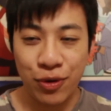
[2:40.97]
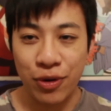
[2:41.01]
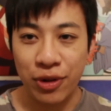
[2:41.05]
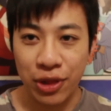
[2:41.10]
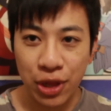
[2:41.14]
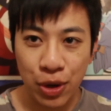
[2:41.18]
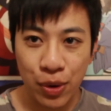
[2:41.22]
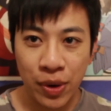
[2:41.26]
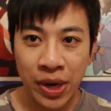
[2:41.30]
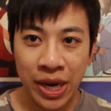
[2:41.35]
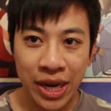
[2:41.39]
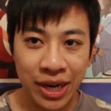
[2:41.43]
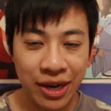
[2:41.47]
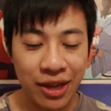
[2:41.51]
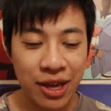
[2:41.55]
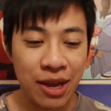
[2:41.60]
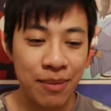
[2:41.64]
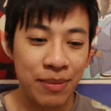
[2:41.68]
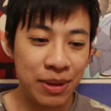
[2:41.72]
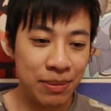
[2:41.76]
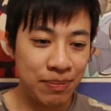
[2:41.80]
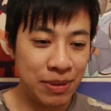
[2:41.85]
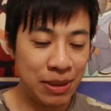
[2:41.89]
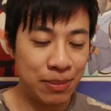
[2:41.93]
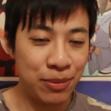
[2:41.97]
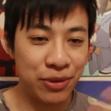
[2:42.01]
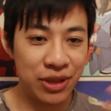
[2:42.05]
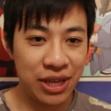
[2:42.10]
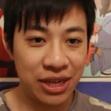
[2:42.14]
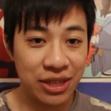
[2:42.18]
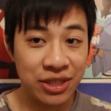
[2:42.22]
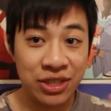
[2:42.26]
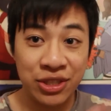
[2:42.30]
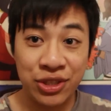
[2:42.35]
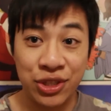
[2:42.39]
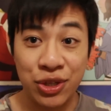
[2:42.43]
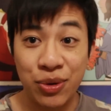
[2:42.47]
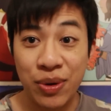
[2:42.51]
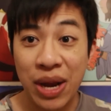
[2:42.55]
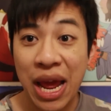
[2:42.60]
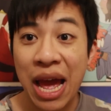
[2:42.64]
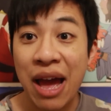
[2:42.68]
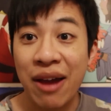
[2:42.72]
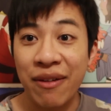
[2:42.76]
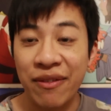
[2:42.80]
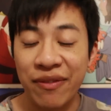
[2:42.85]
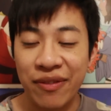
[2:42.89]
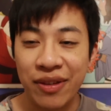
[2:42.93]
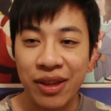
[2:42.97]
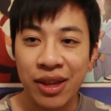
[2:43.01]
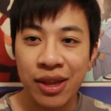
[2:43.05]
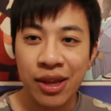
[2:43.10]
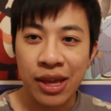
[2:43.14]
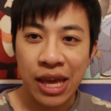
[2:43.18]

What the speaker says: a lower income and people that just don't have